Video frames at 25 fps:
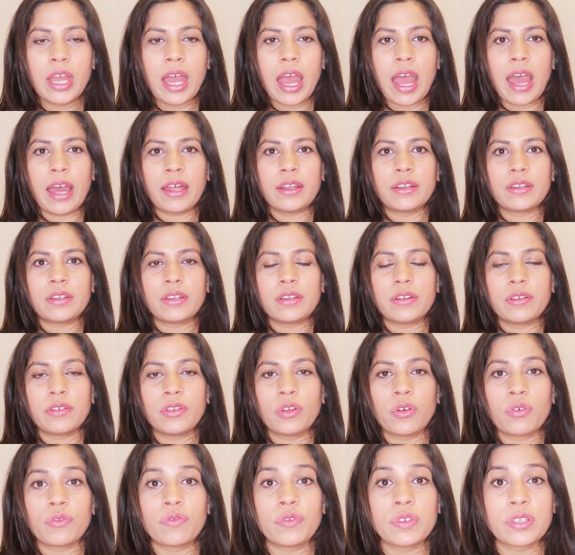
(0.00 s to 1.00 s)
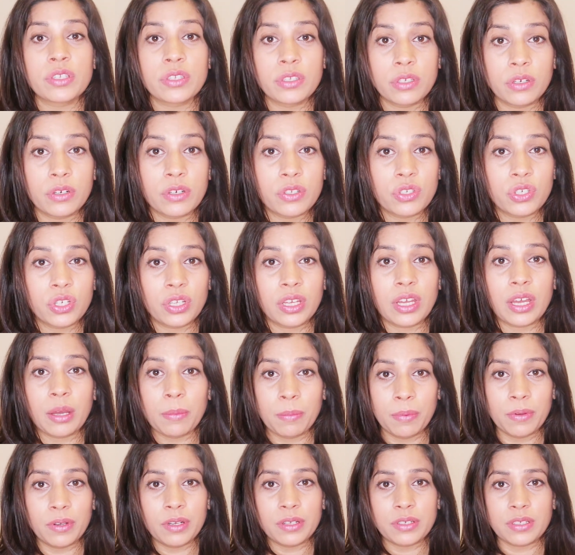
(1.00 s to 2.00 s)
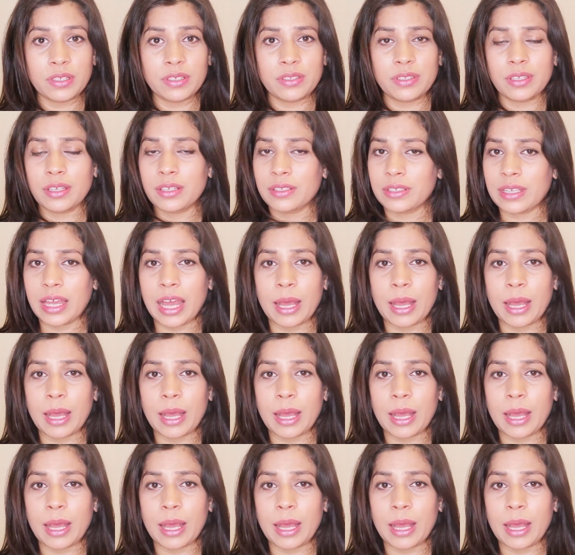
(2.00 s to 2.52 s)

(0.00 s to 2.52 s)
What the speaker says: and your researching abilities is